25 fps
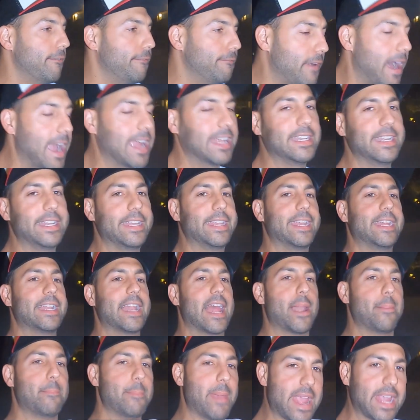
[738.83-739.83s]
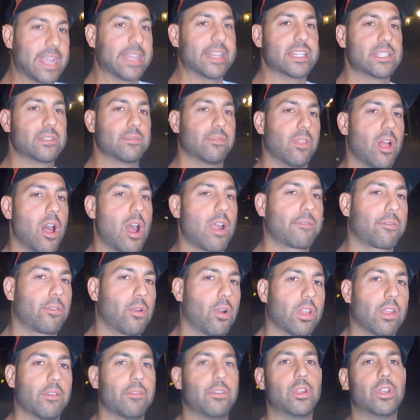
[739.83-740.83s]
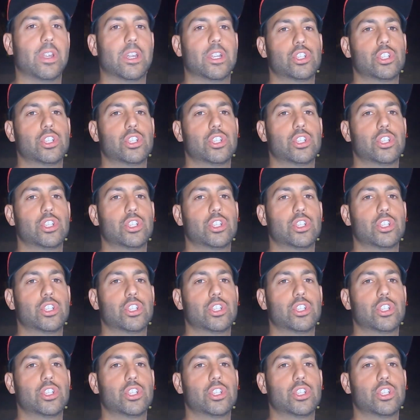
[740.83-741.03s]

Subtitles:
finding it and making this vlog for all of you to